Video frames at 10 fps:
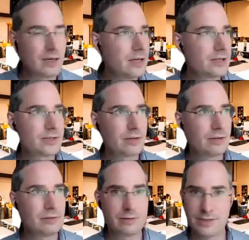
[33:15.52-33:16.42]

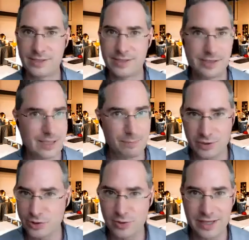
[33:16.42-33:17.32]
So
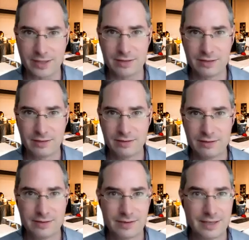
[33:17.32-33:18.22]
simple trick.
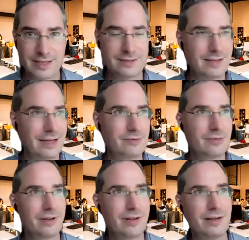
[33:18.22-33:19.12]
And I don't
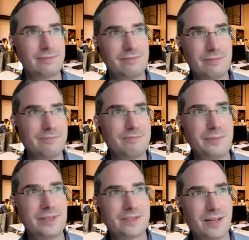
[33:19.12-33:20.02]
know that
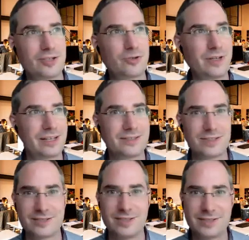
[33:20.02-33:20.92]
maybe it's not a trick. It's
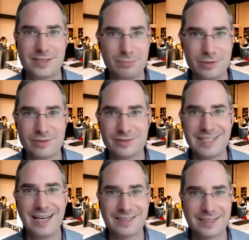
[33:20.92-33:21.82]
just a simple
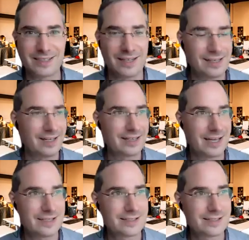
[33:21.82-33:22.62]
tactic, I guess.